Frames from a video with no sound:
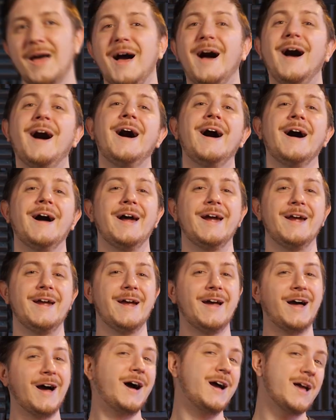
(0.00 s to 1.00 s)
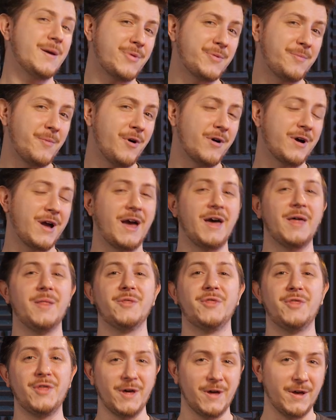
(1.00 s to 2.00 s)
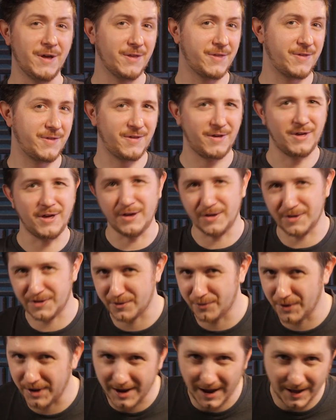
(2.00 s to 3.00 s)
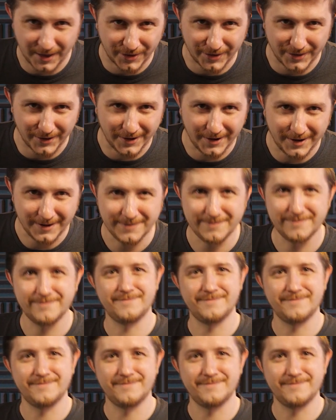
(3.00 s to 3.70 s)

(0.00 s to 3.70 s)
Hi, I am Smok and this is Quick Answer.